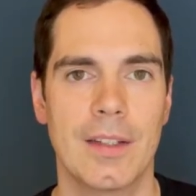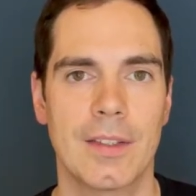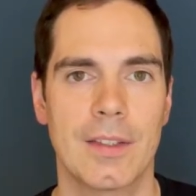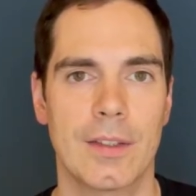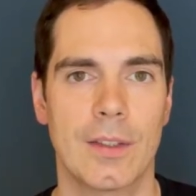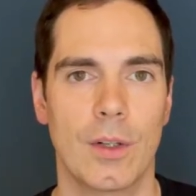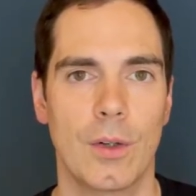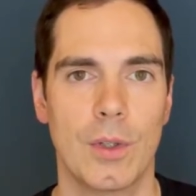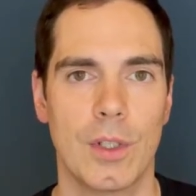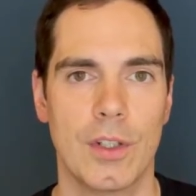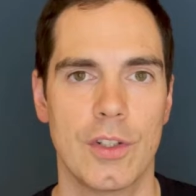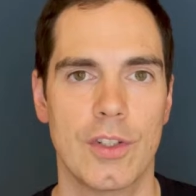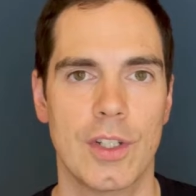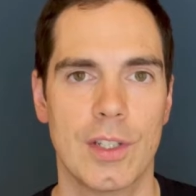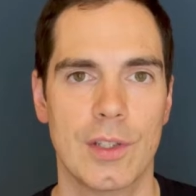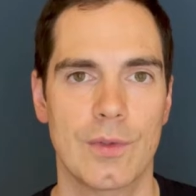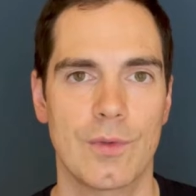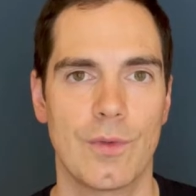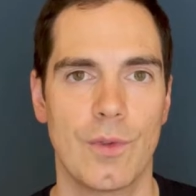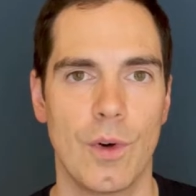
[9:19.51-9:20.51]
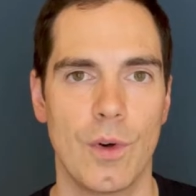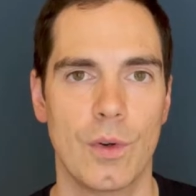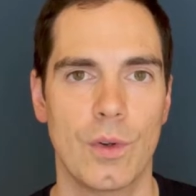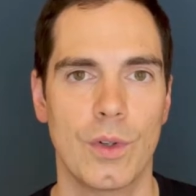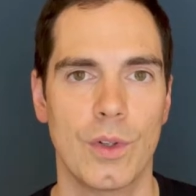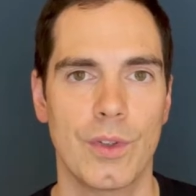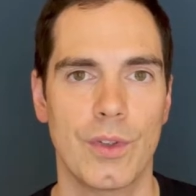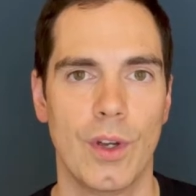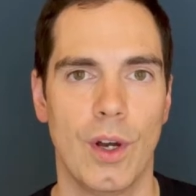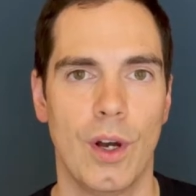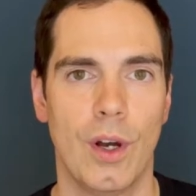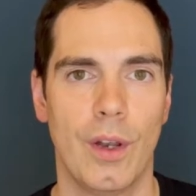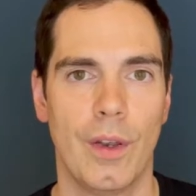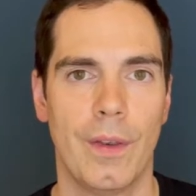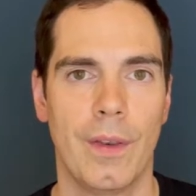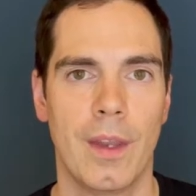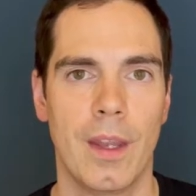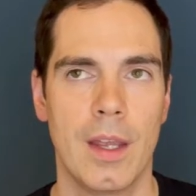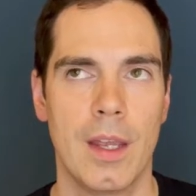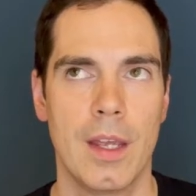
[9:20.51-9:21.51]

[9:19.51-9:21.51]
So you just focus on